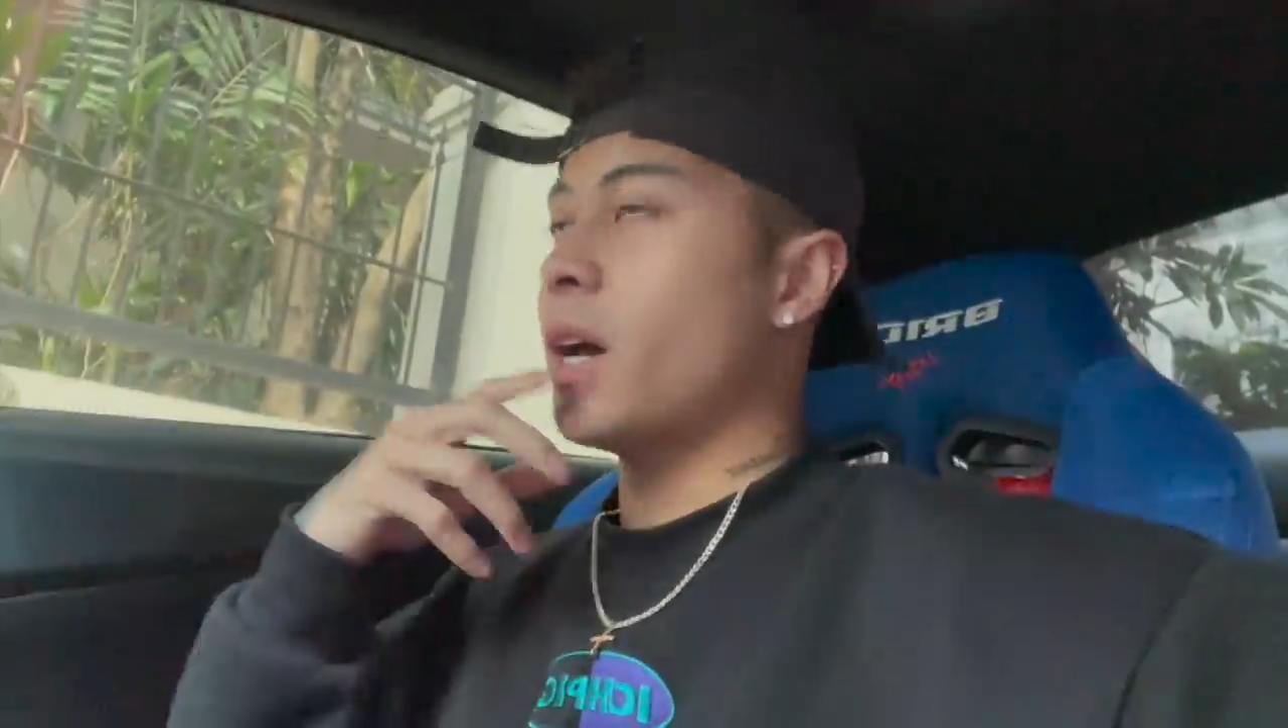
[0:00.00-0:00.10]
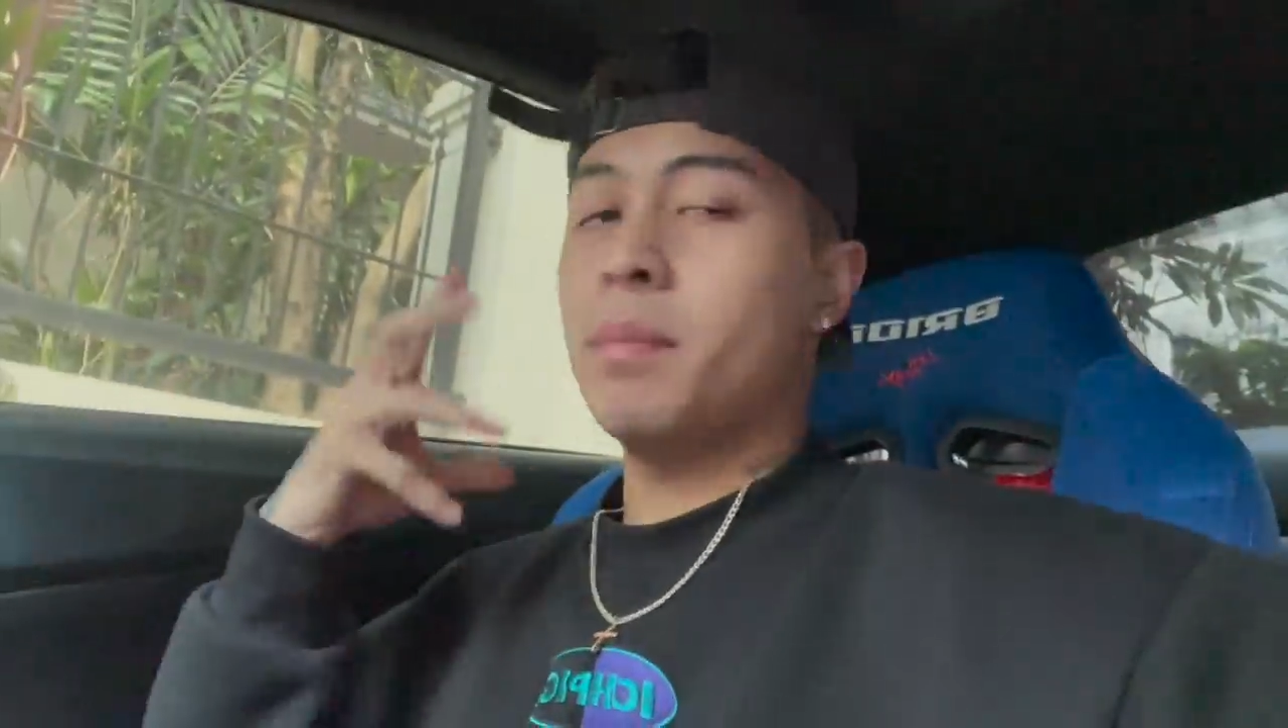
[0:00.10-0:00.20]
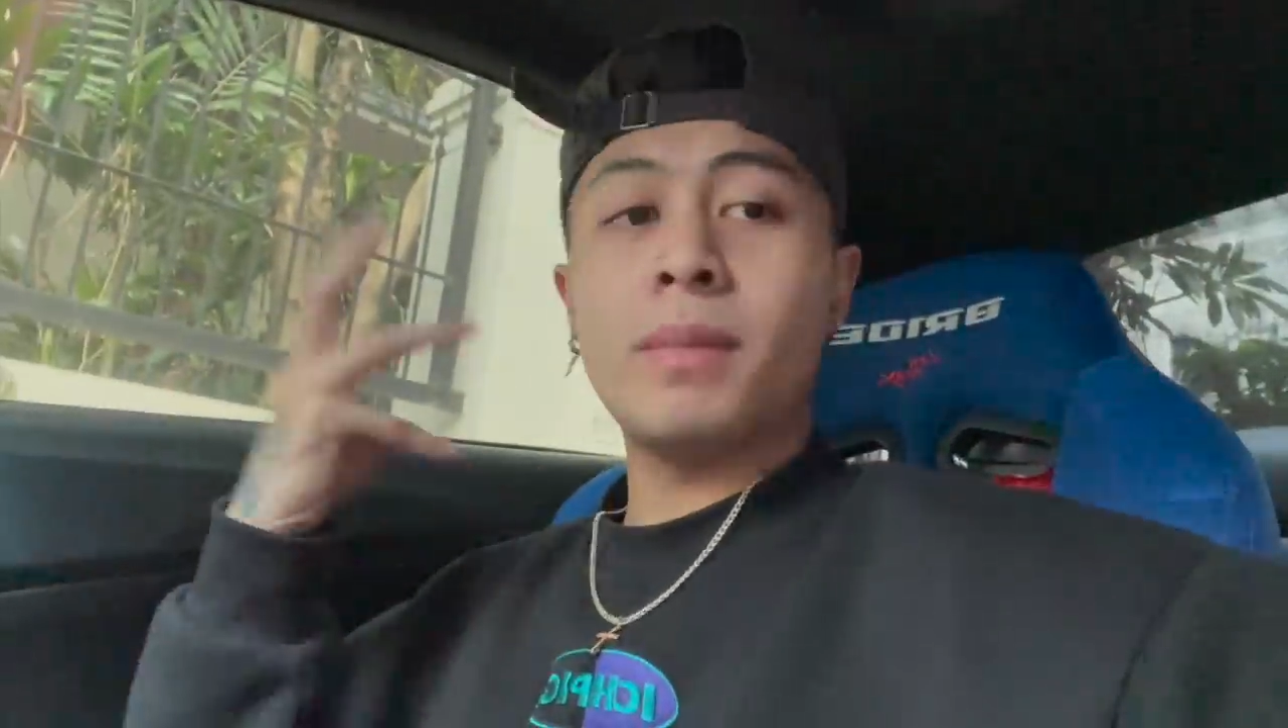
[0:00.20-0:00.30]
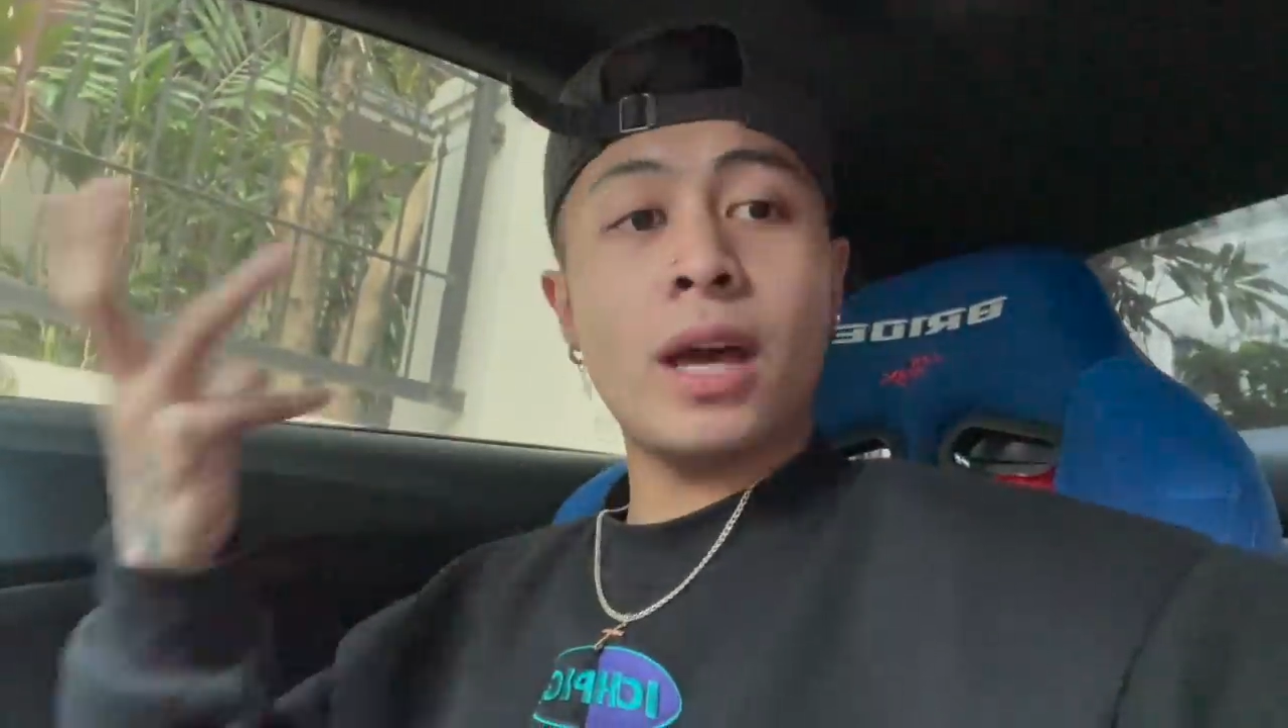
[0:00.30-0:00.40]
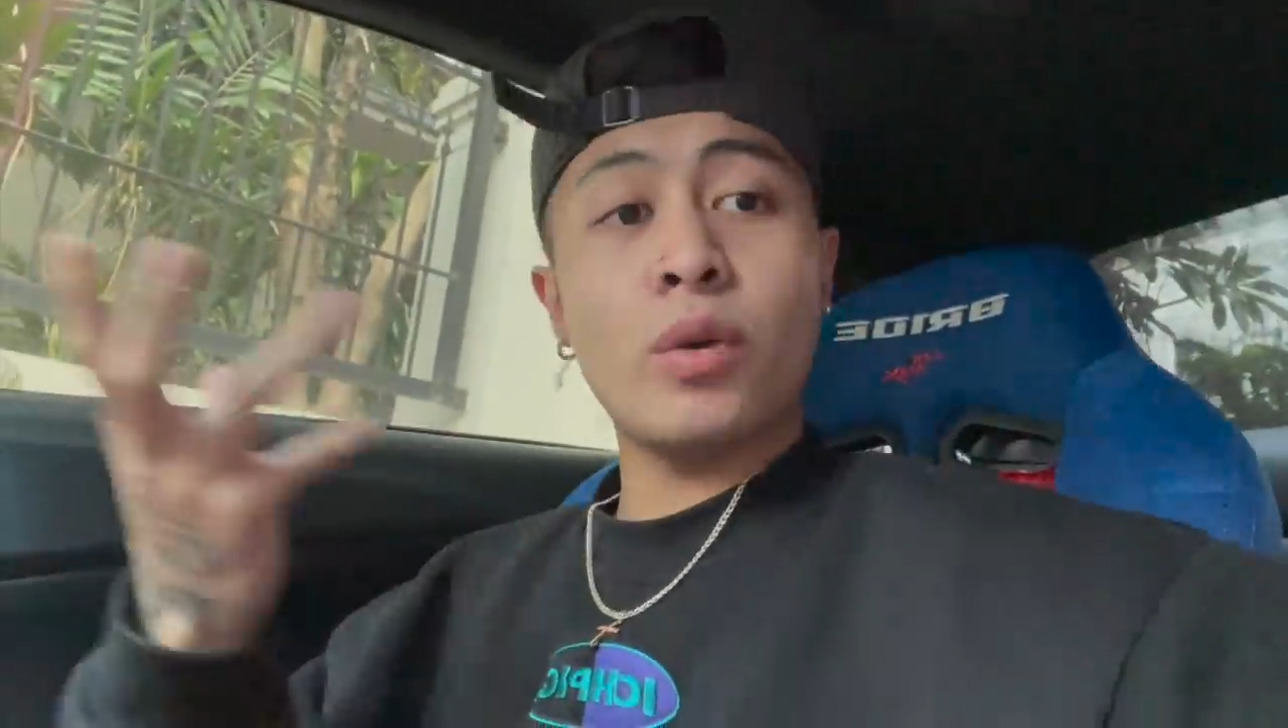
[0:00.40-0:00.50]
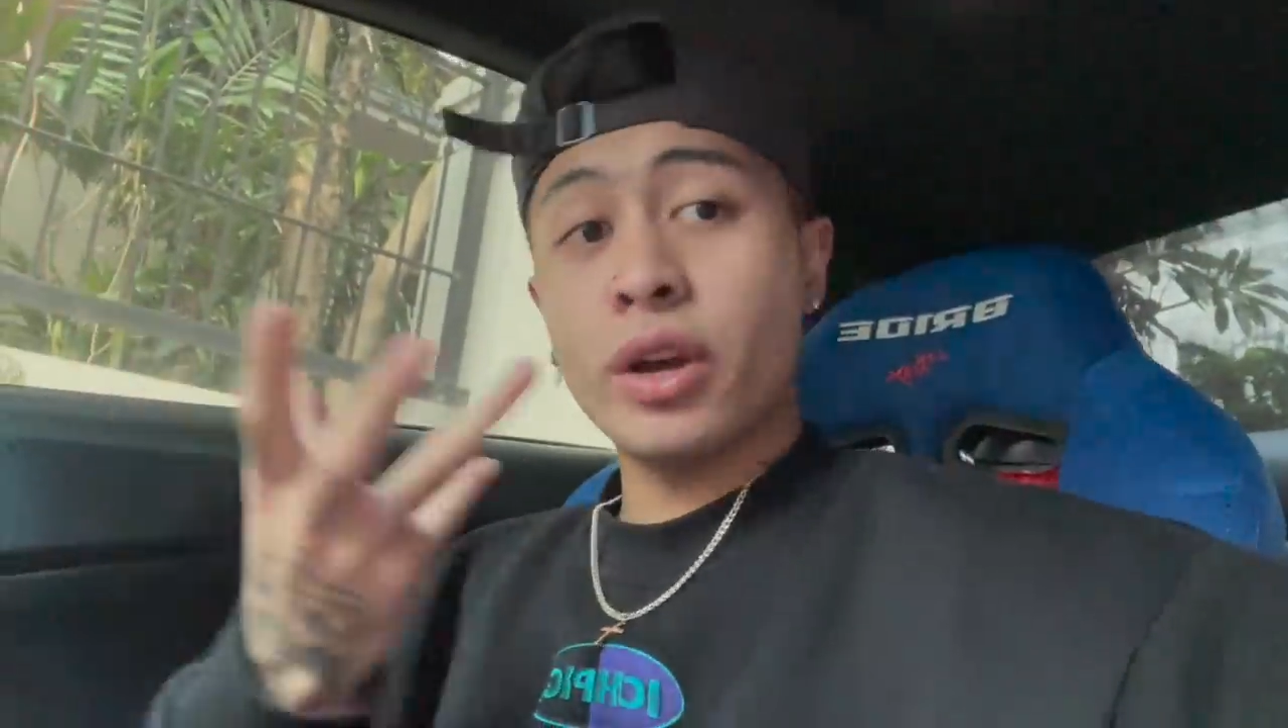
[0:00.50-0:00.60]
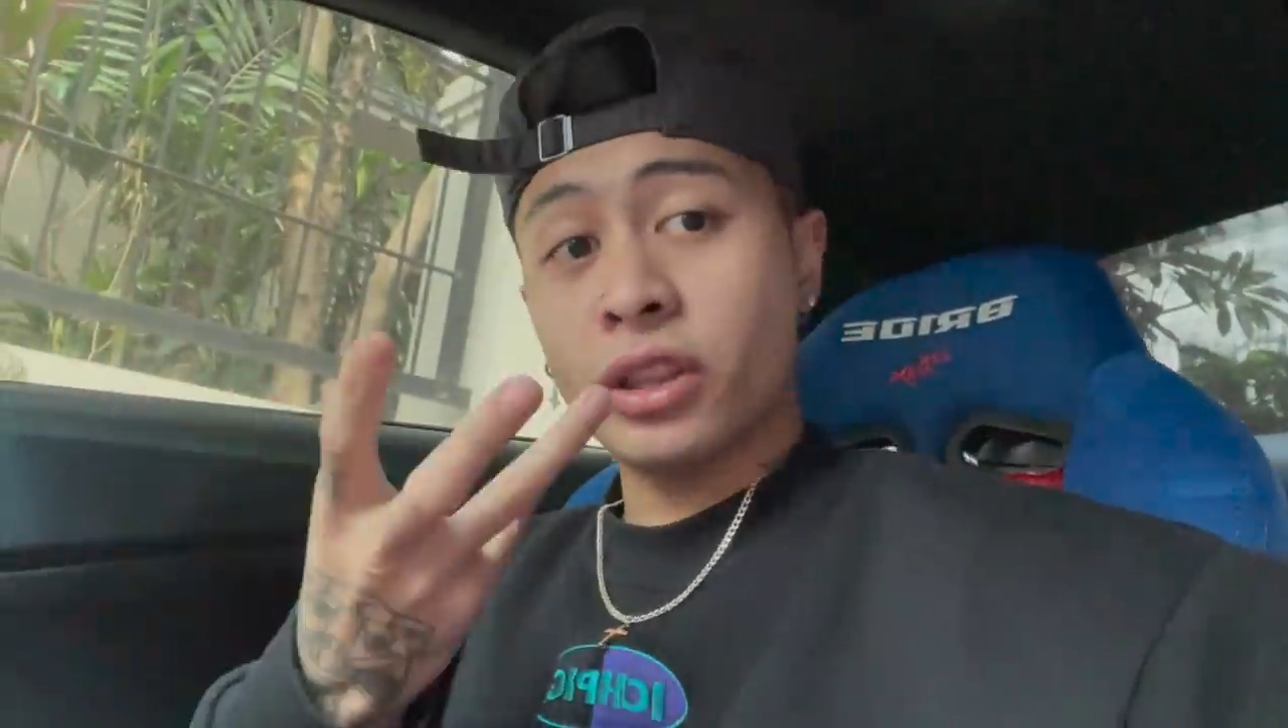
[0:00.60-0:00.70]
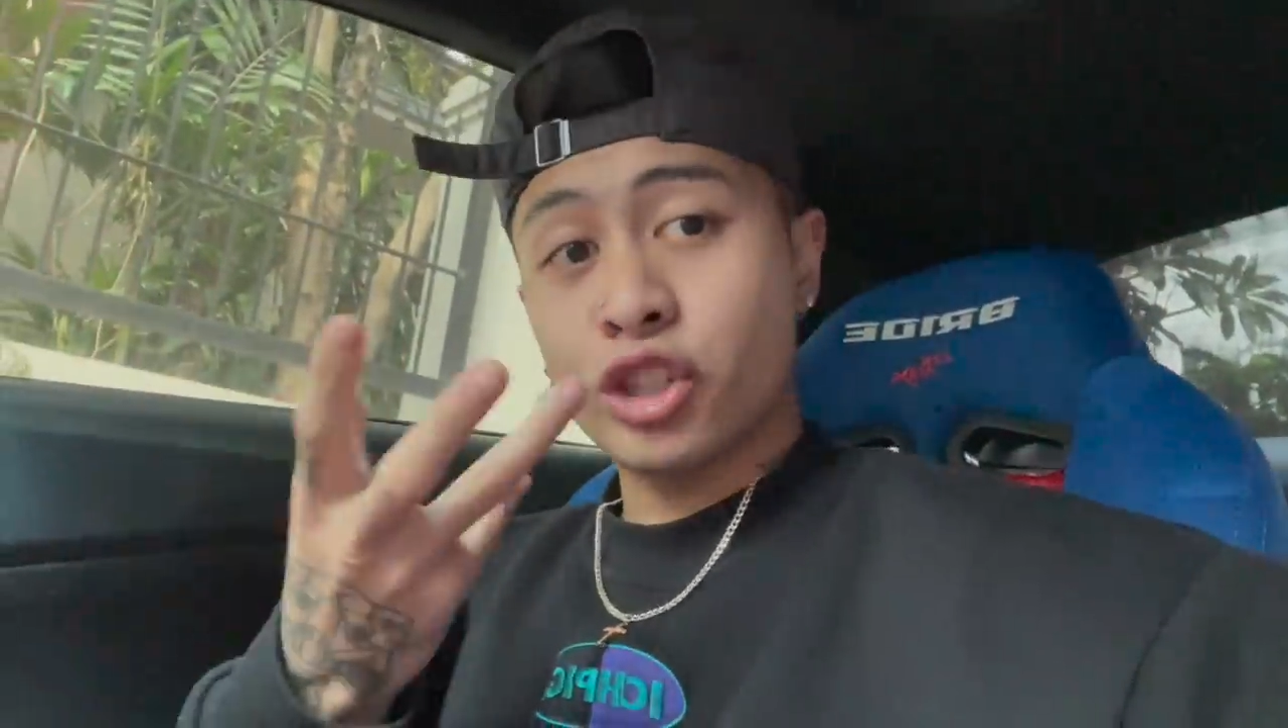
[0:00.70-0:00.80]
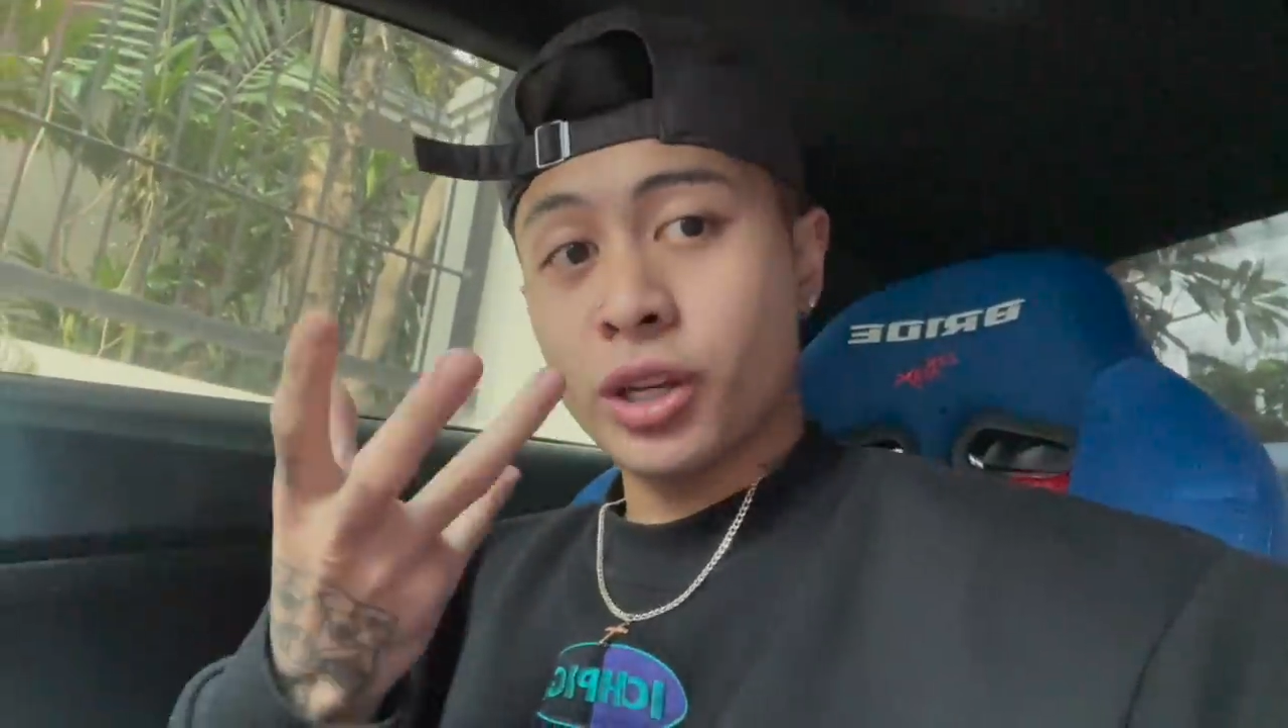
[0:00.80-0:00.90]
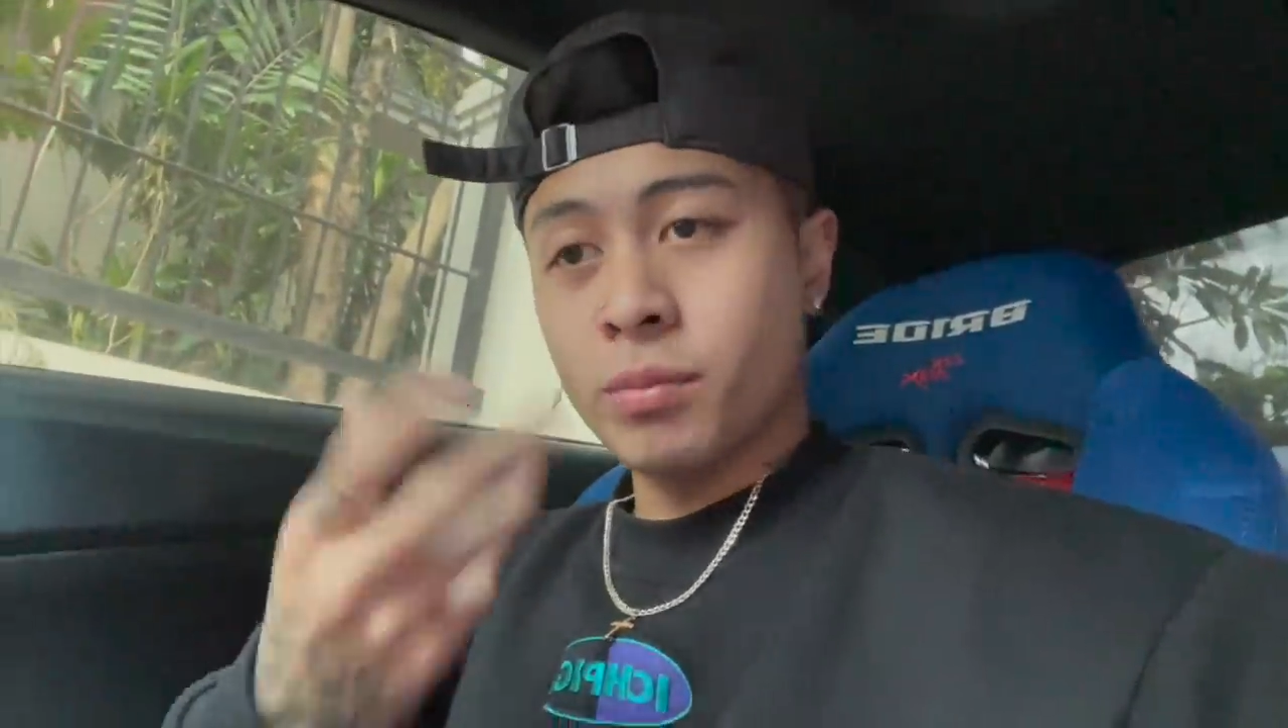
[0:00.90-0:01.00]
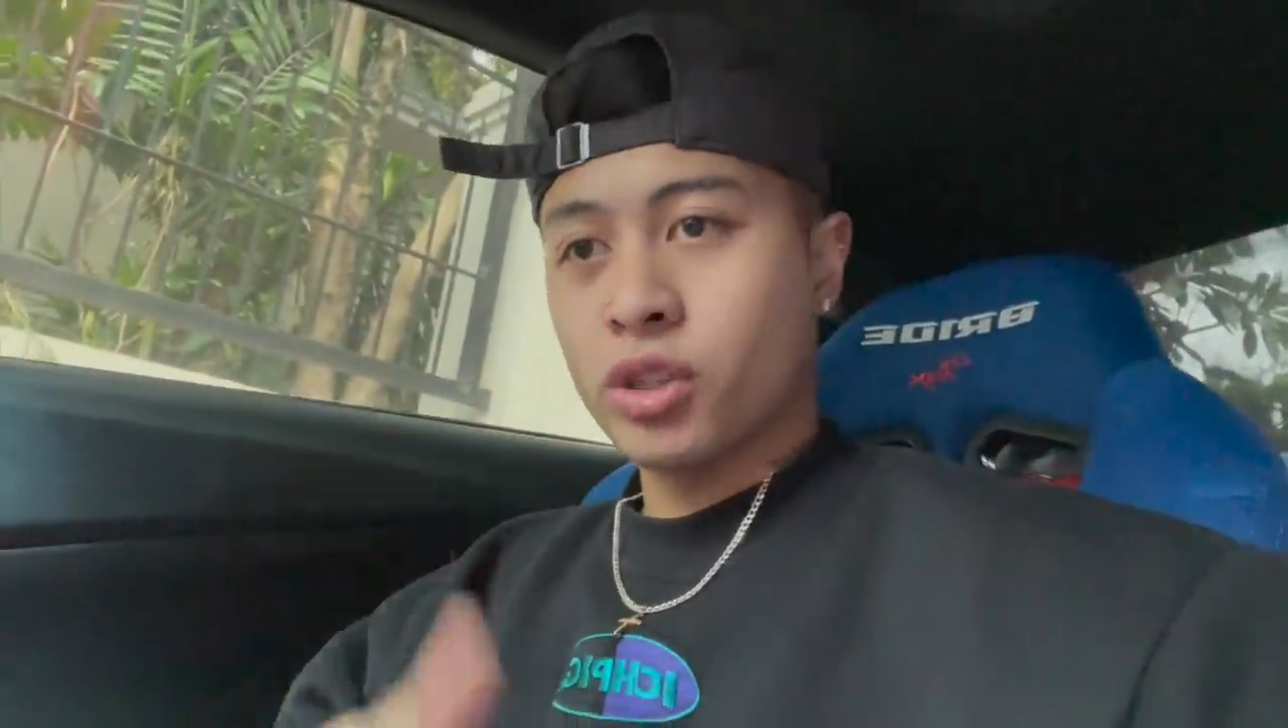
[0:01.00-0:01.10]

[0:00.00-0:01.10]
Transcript: I'm now here at the gym,